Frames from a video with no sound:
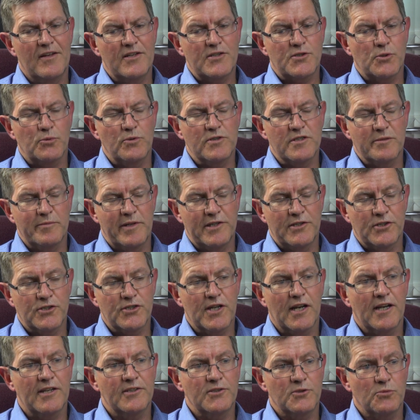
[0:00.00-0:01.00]
It's always a major
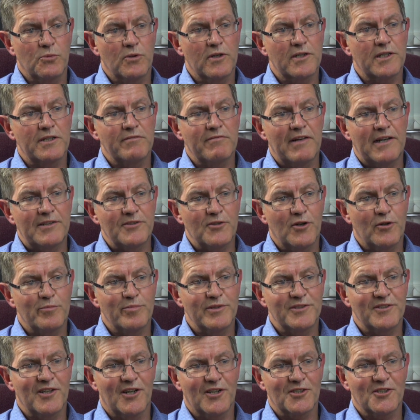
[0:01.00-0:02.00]
challenge working around our
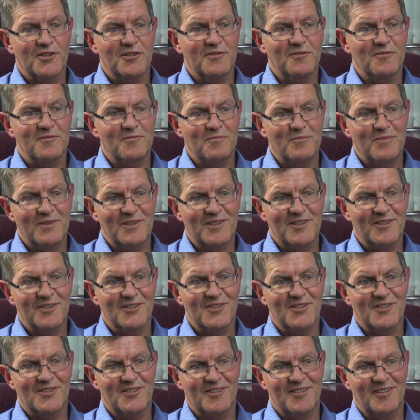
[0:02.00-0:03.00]
production
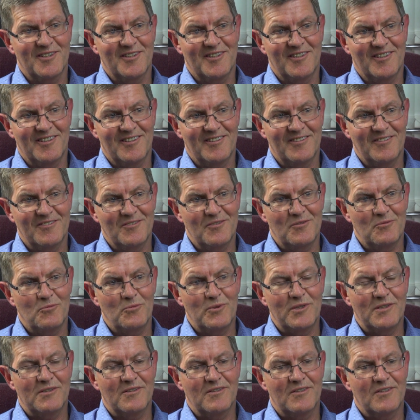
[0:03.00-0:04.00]
because uh,
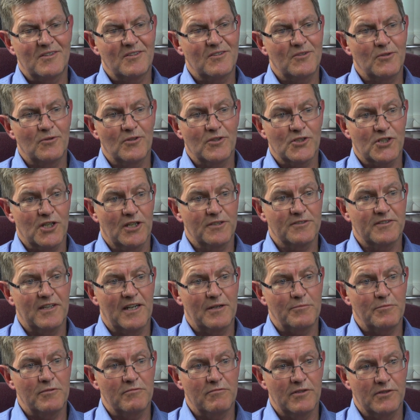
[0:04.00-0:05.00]
we do not shut
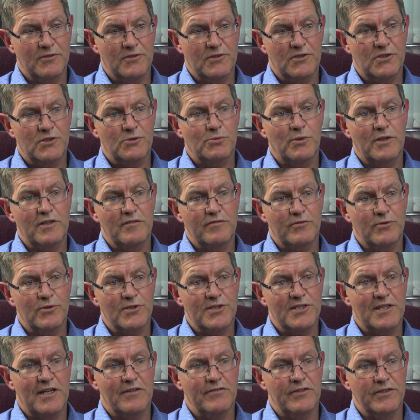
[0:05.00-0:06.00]
down, we run twenty-four
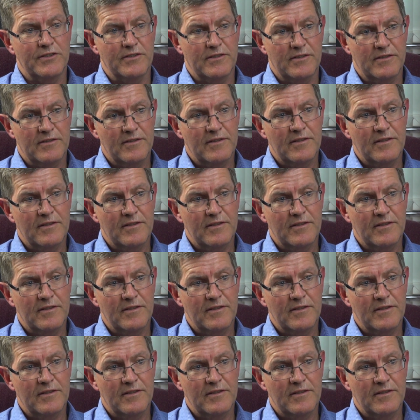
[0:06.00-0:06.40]
seven.